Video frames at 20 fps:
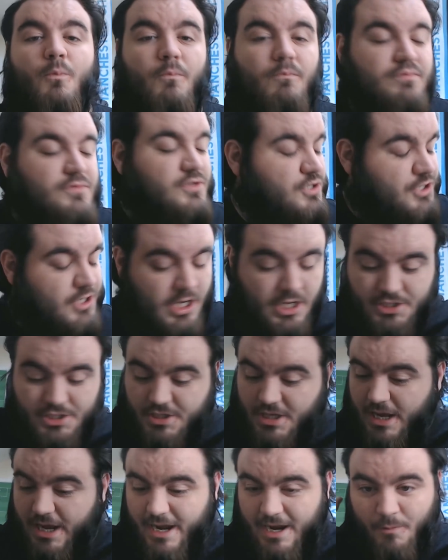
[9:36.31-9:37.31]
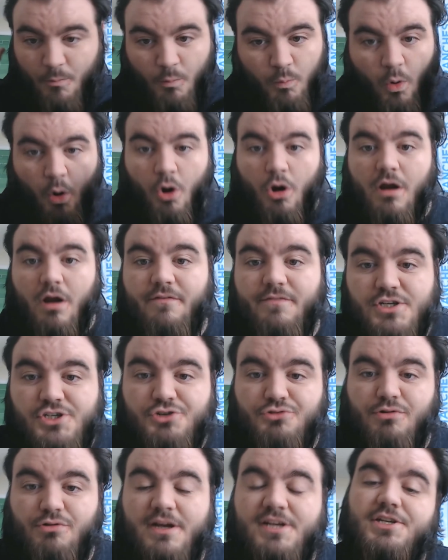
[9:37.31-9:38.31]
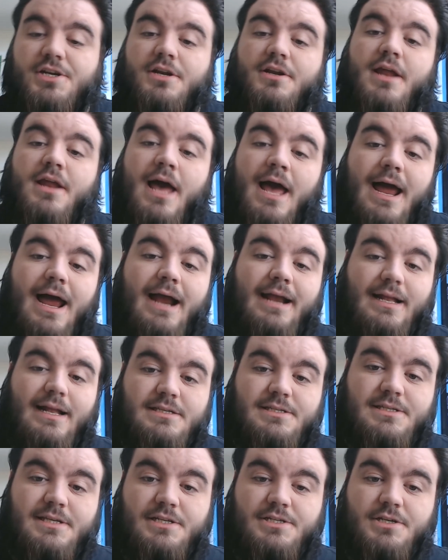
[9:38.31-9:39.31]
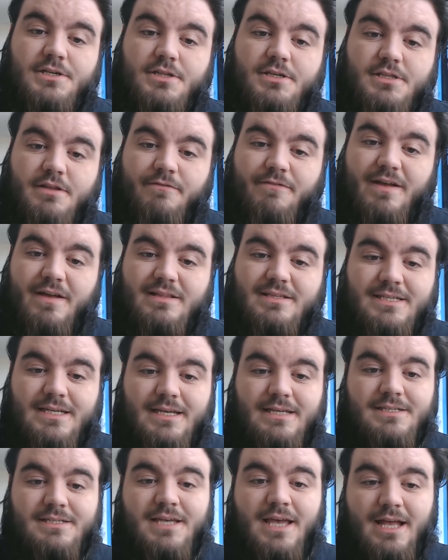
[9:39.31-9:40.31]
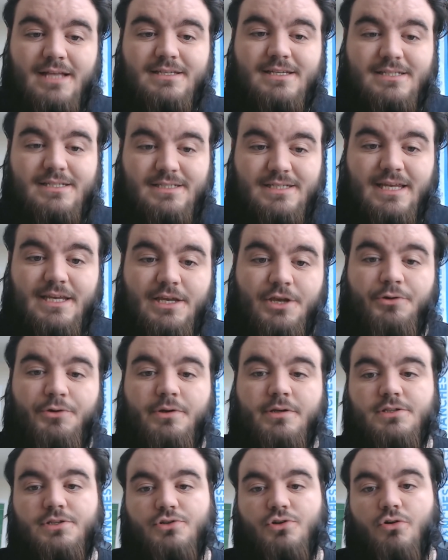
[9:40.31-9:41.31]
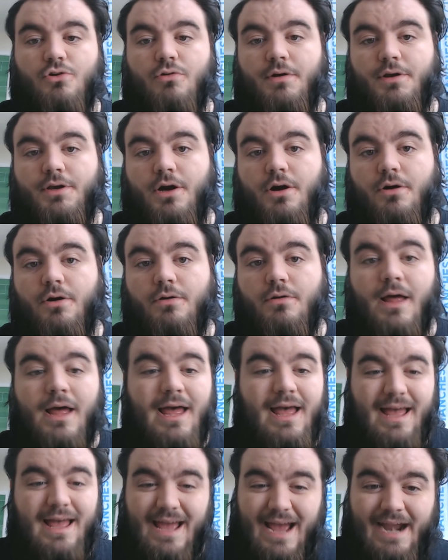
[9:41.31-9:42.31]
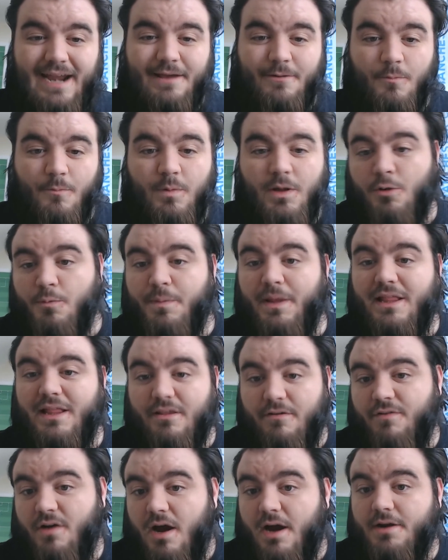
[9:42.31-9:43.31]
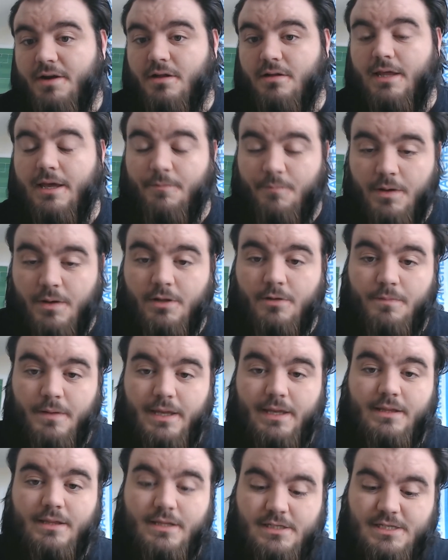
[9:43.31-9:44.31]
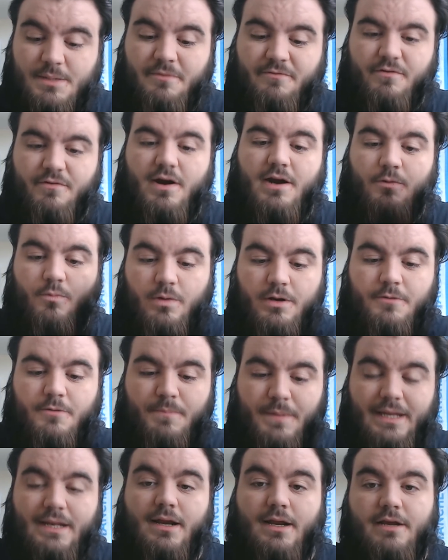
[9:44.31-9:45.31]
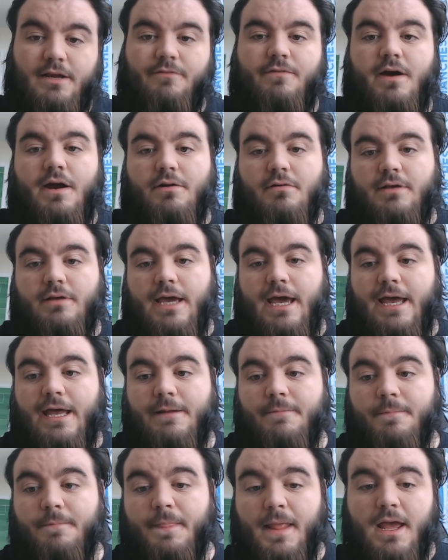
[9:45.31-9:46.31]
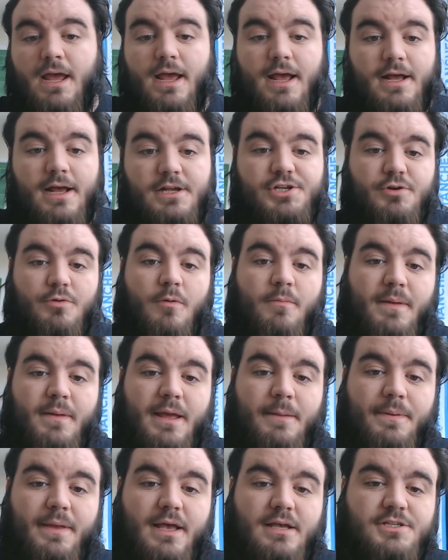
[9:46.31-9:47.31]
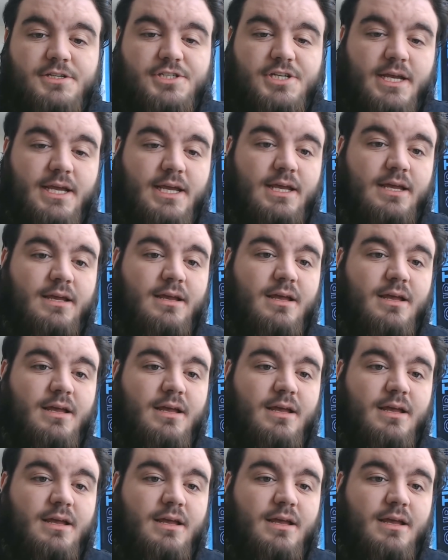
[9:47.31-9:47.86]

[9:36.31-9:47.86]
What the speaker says: just war of attrition against each other's defences to see who can score a goal, and it will be the final. It will be the semi-final. Would be like a final game. Should we play PSG?